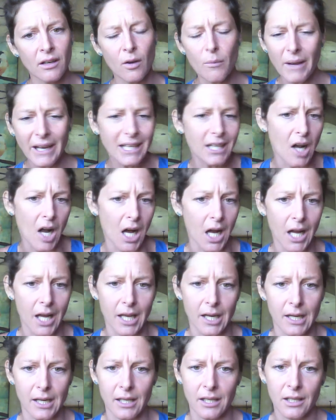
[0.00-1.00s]
oh my
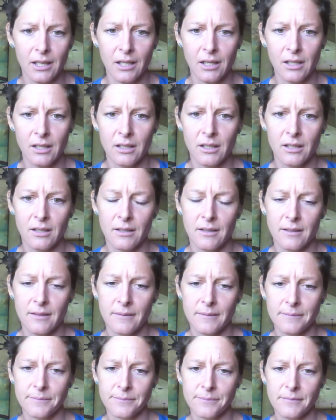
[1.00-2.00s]
God.
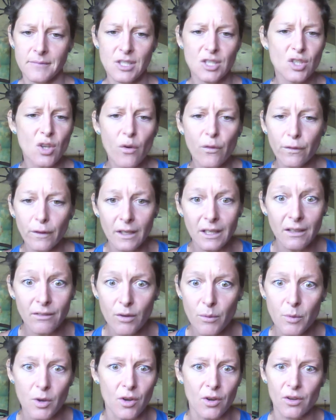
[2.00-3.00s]
So
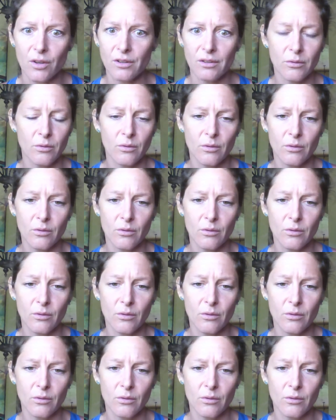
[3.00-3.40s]
forgivable.